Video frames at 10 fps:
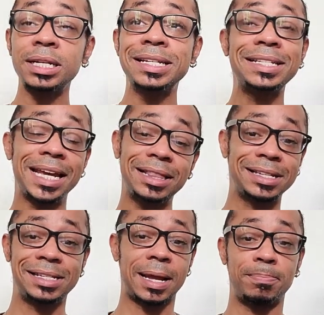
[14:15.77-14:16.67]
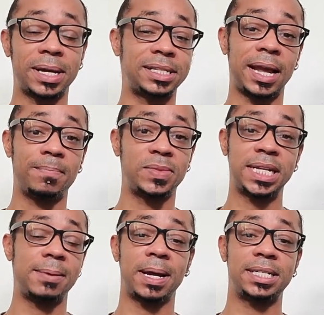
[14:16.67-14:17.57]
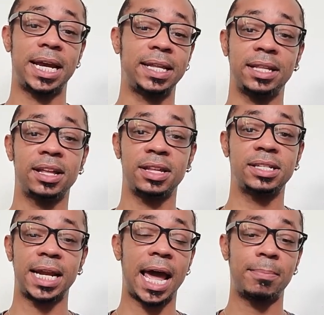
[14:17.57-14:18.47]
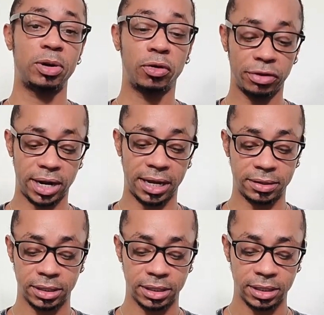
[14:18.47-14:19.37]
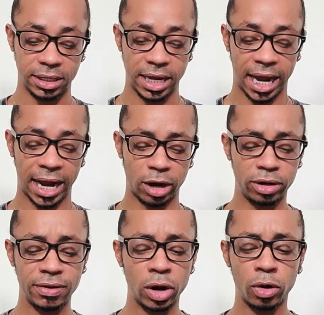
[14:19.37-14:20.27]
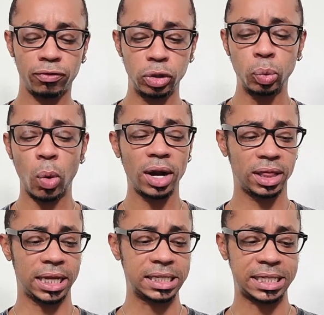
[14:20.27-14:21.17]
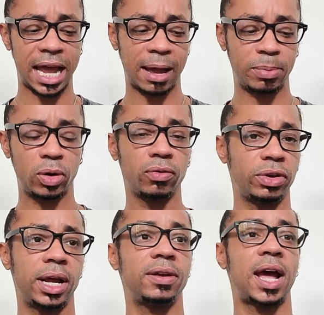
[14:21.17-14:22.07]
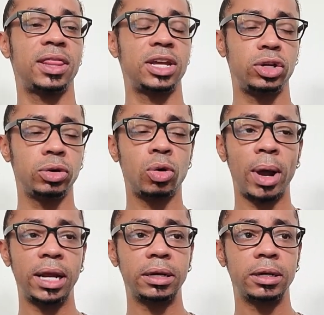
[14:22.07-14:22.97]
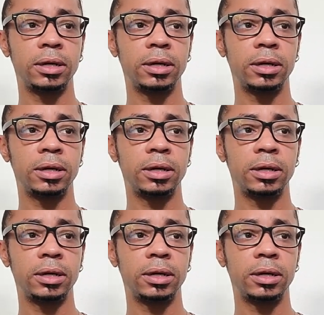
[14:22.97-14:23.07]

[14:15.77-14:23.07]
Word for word: to take this step by step, day by day. Like nothing's going to happen overnight. And I don't even know if you want things to happen overnight. I think you're quite